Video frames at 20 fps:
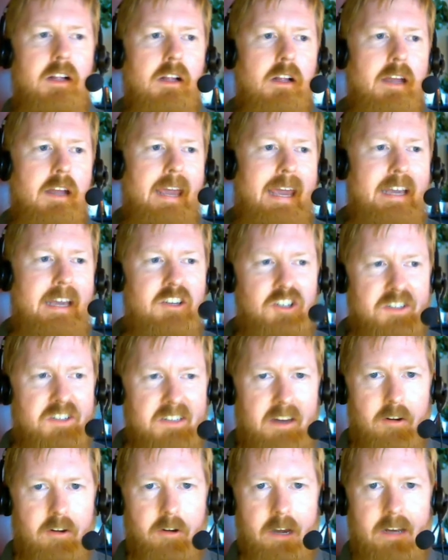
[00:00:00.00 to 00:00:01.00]
each
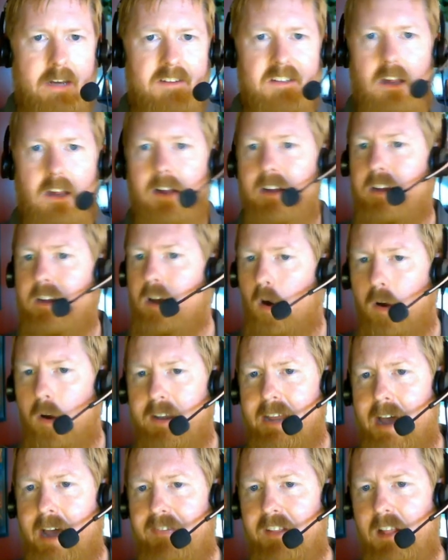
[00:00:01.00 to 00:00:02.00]
series, going
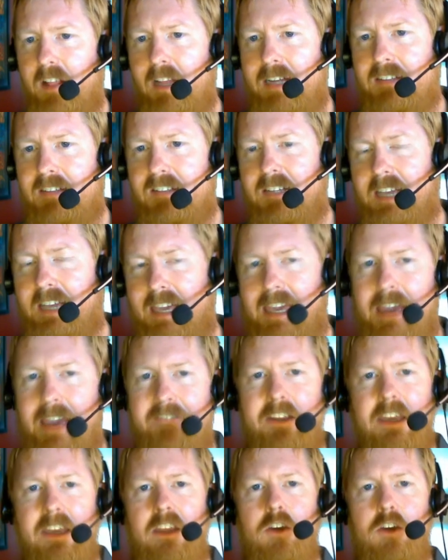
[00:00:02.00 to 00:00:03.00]
down the list, giving
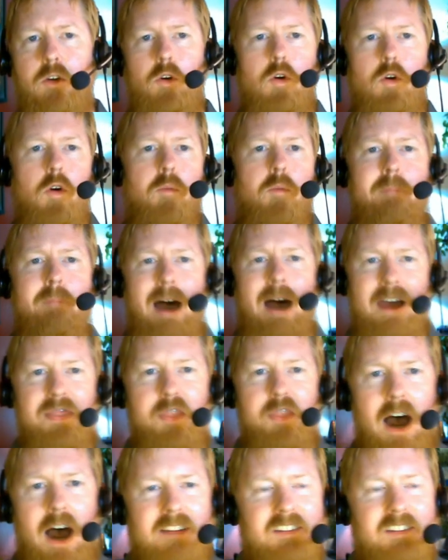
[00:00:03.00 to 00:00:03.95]
you my thoughts.